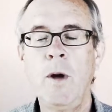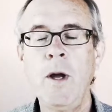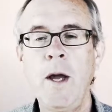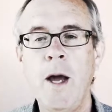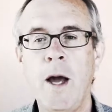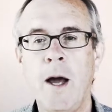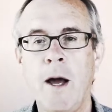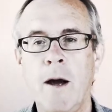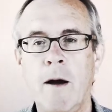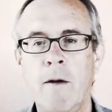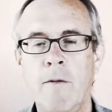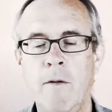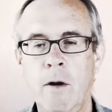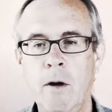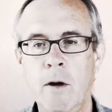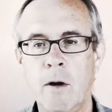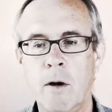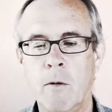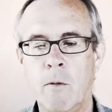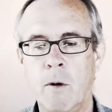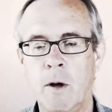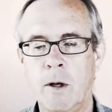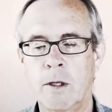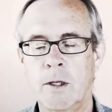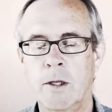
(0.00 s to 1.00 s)
we have
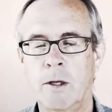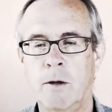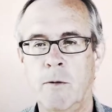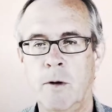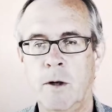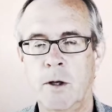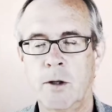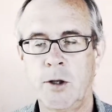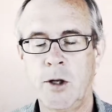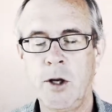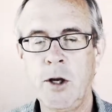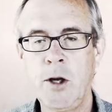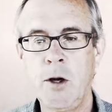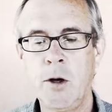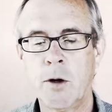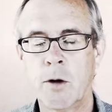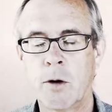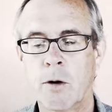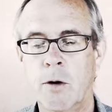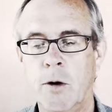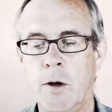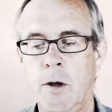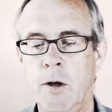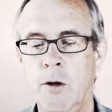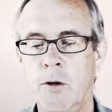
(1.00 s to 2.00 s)
here, what is
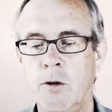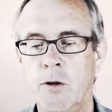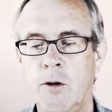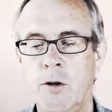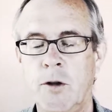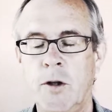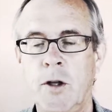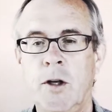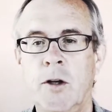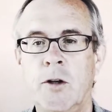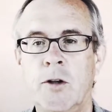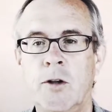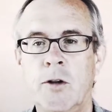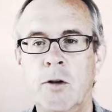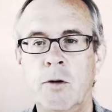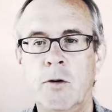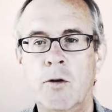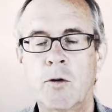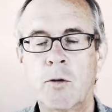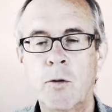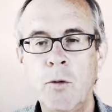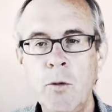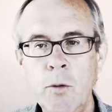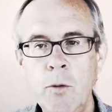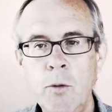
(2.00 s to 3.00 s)
here, is the
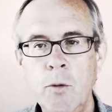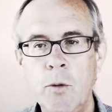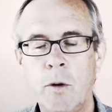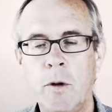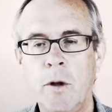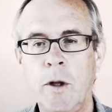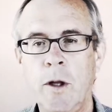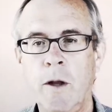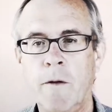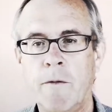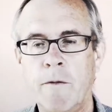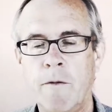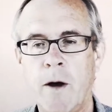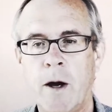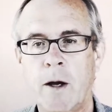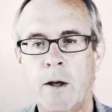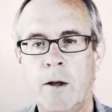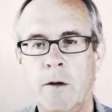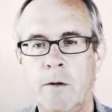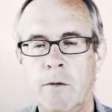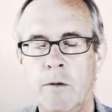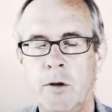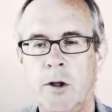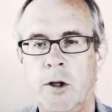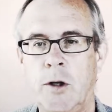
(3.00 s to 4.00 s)
truly
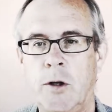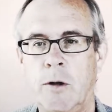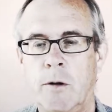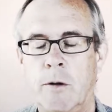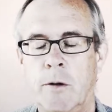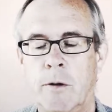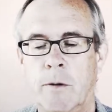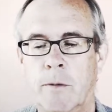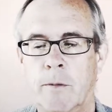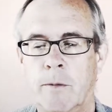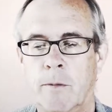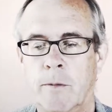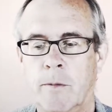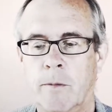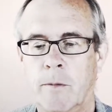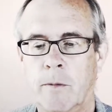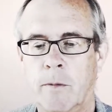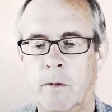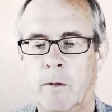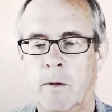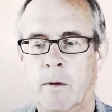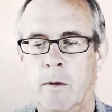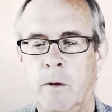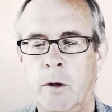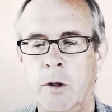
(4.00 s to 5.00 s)
effective shield,
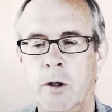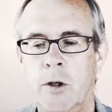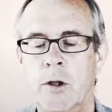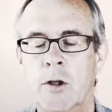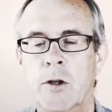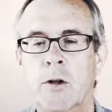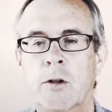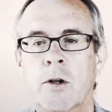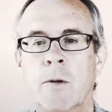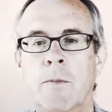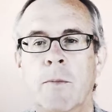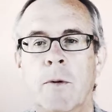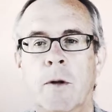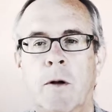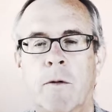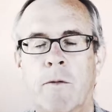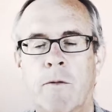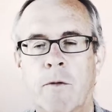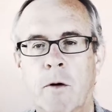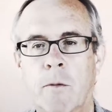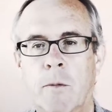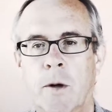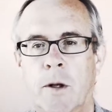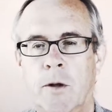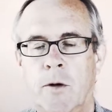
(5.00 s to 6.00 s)
which is simply
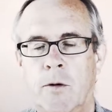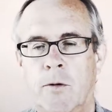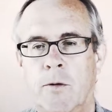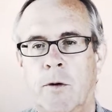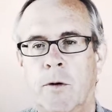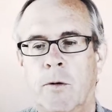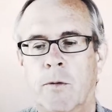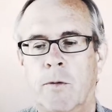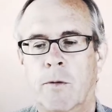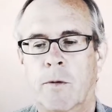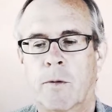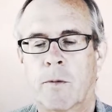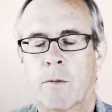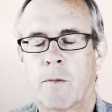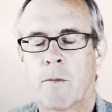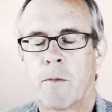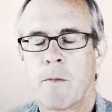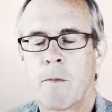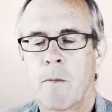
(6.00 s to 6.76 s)
affirming the truth.